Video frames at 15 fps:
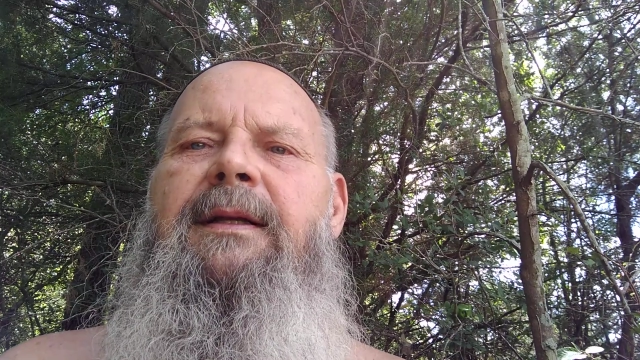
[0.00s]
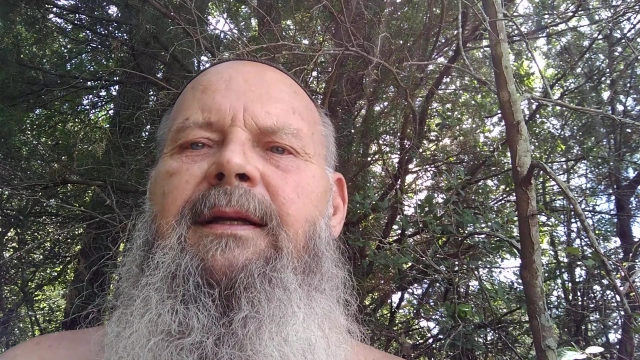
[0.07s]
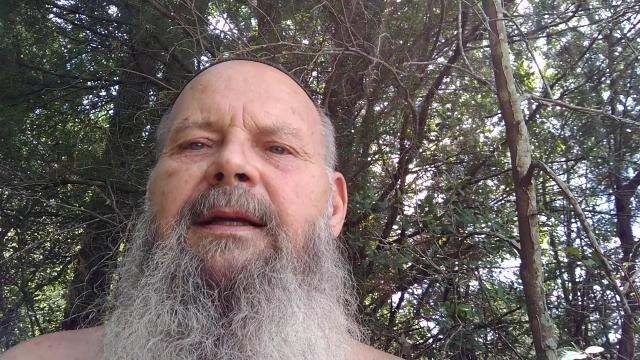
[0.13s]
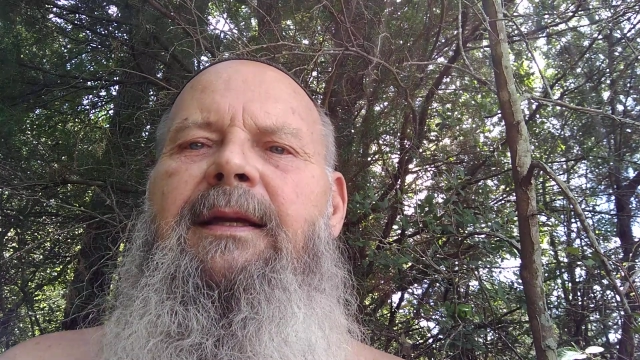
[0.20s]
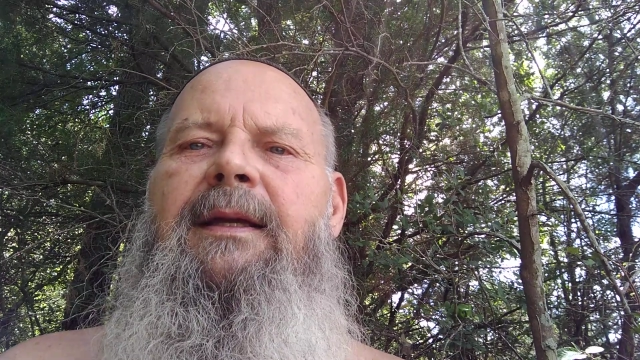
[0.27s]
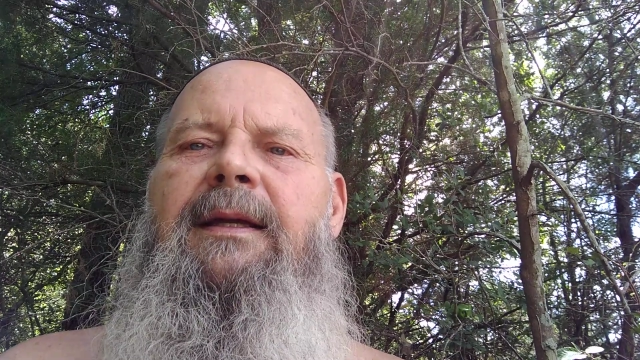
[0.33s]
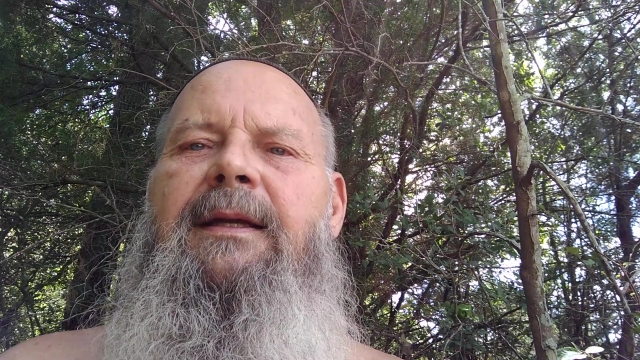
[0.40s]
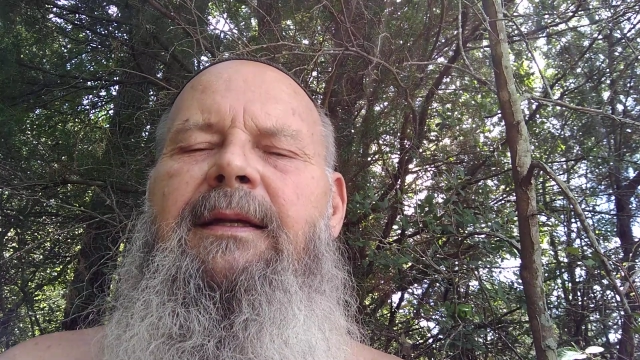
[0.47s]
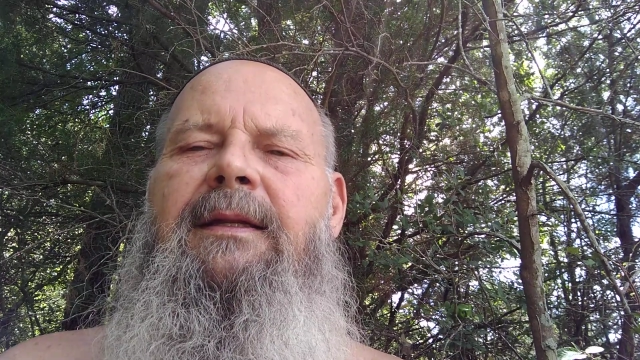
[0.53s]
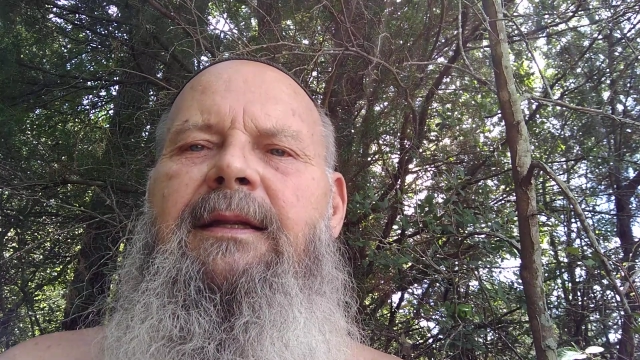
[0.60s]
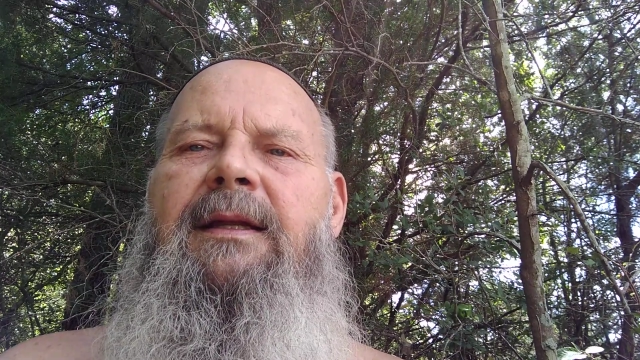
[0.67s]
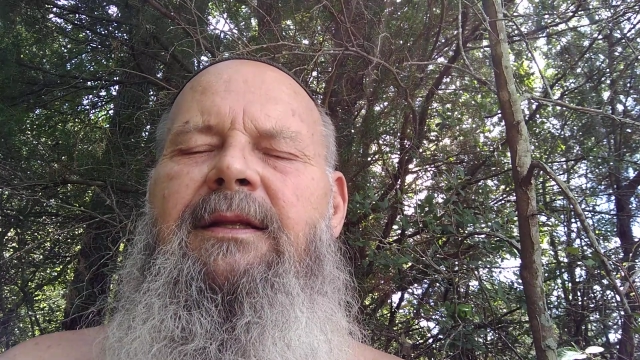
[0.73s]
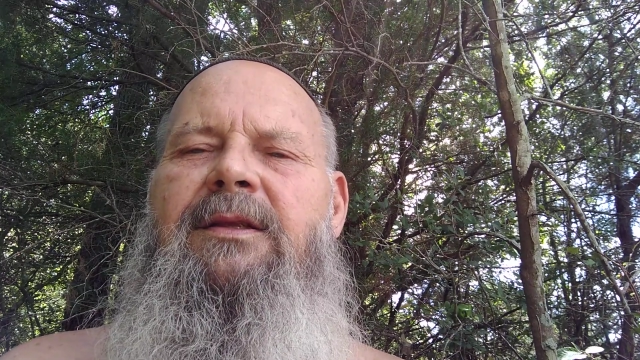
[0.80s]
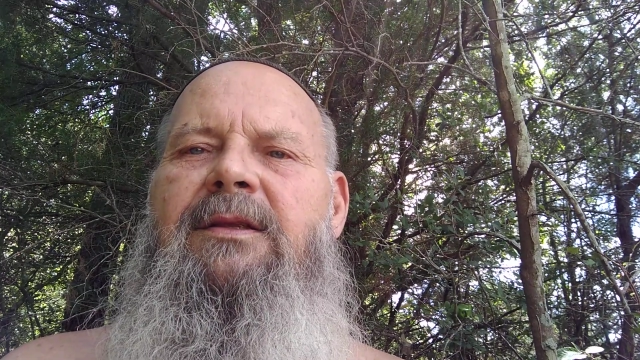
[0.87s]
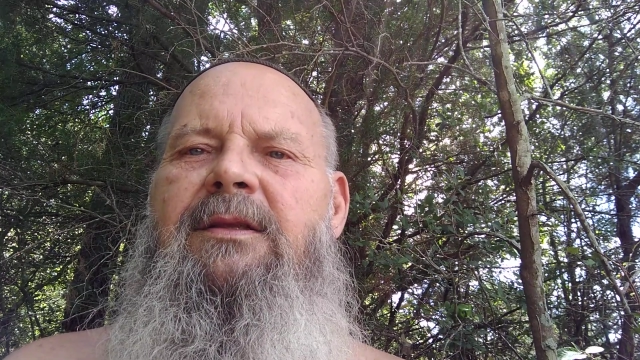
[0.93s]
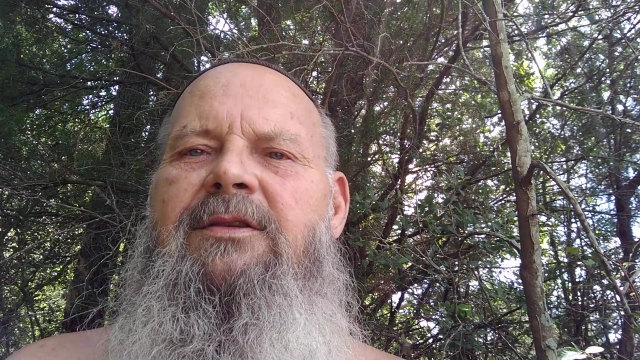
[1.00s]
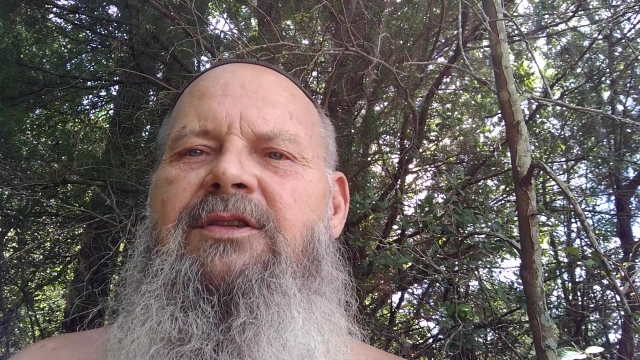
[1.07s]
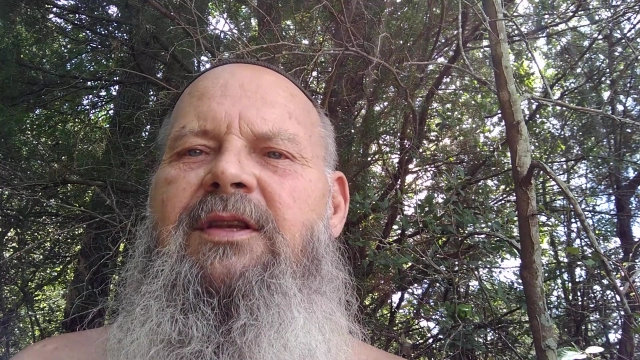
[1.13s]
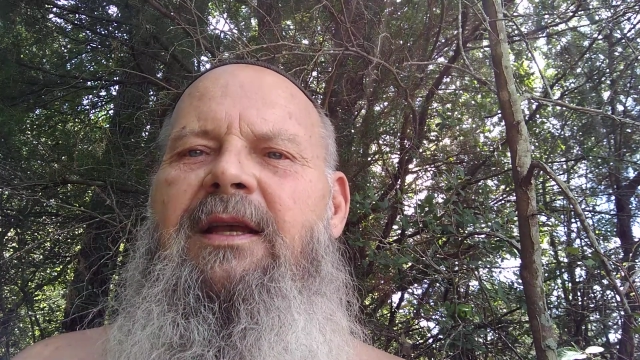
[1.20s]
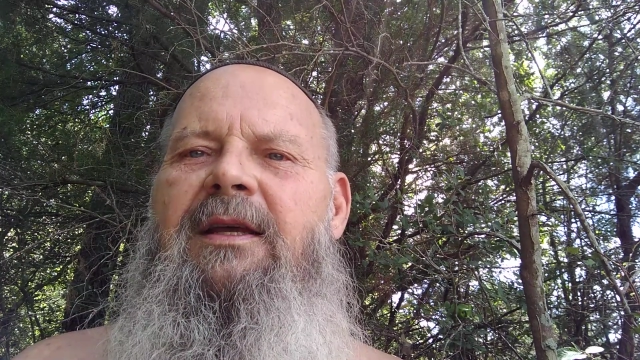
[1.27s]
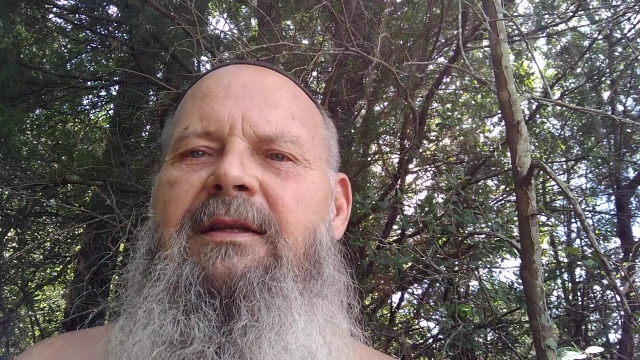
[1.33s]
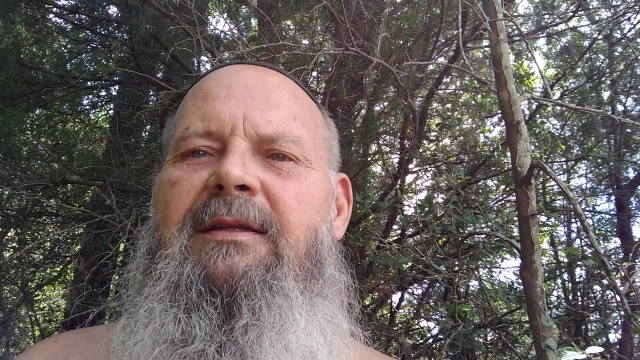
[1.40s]
And it
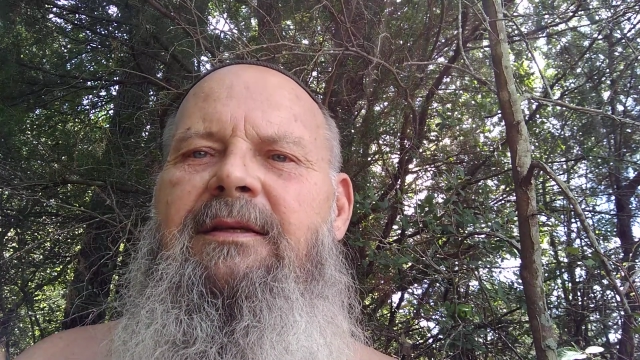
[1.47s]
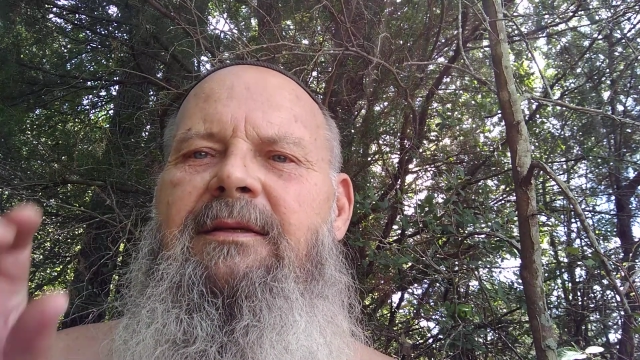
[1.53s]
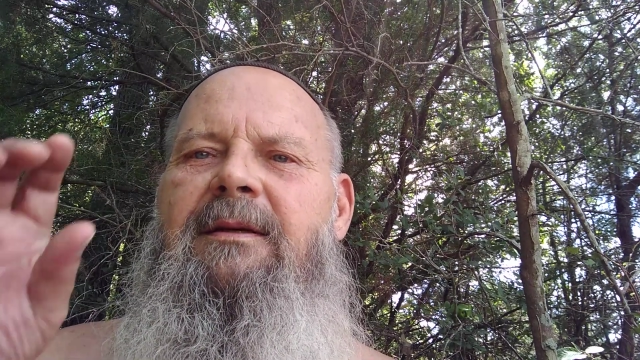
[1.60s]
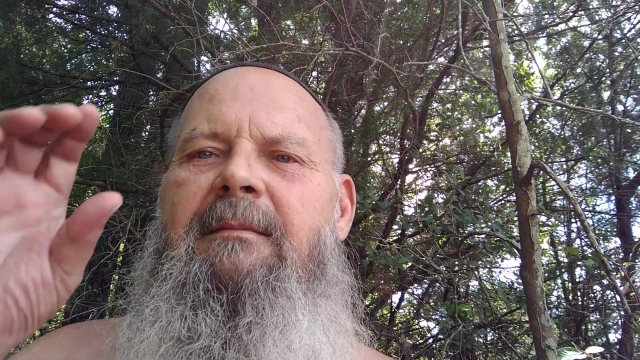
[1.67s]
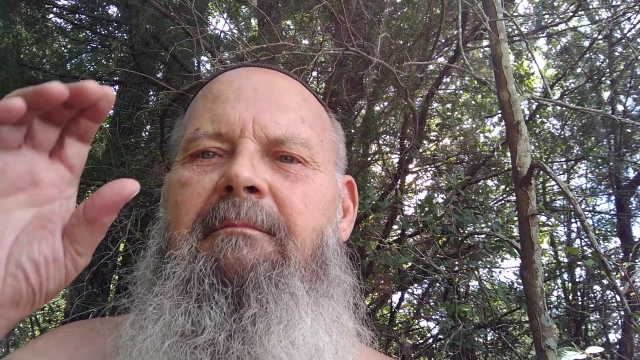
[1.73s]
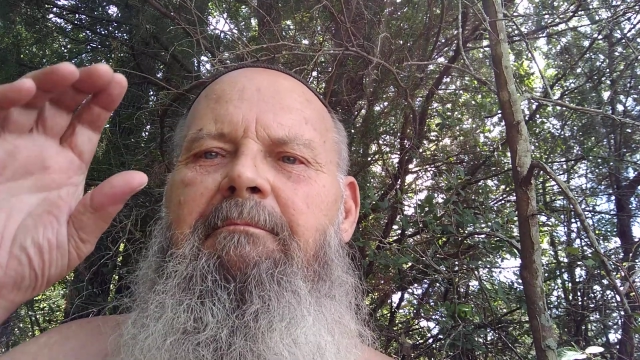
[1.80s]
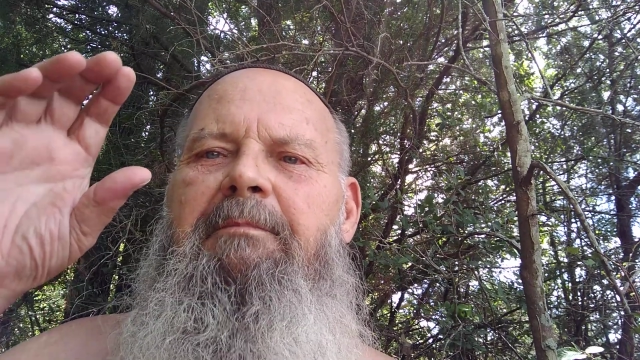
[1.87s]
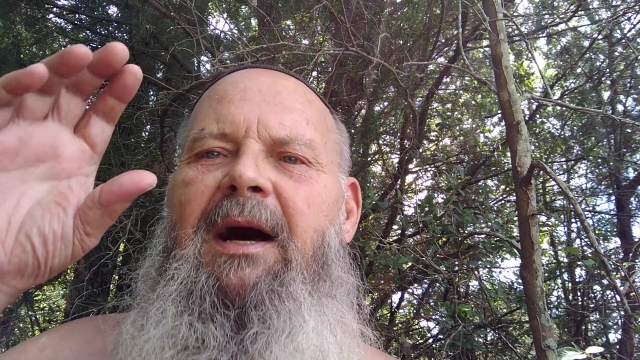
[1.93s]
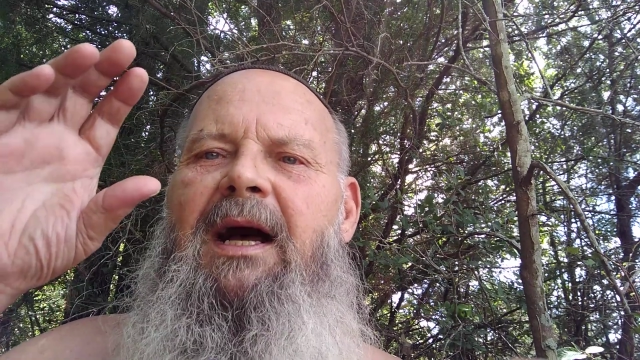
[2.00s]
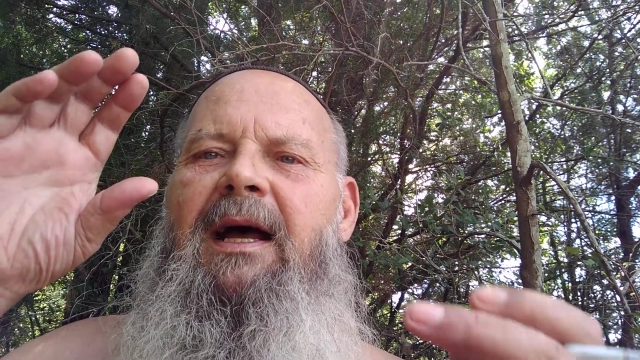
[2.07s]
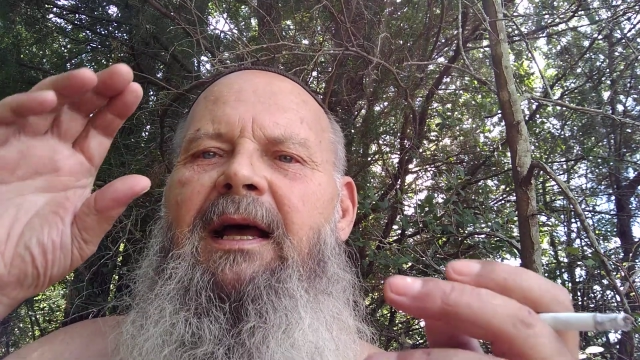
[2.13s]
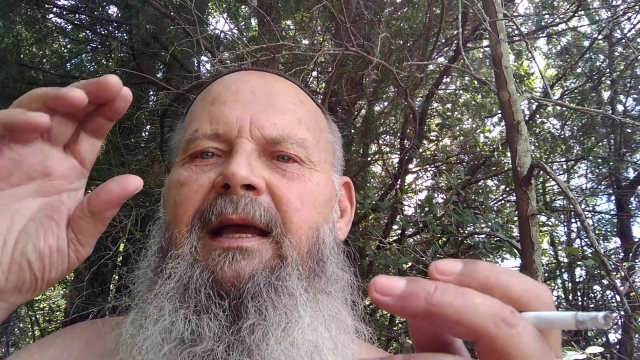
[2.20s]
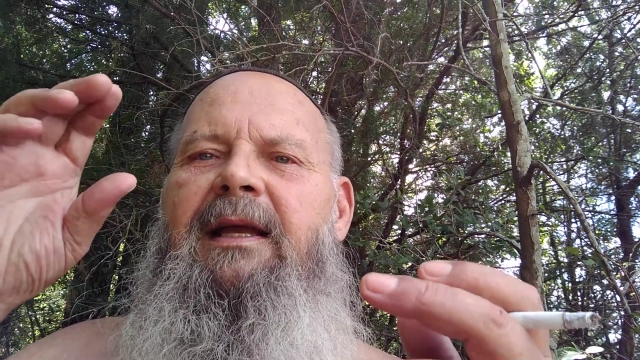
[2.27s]
said Bai,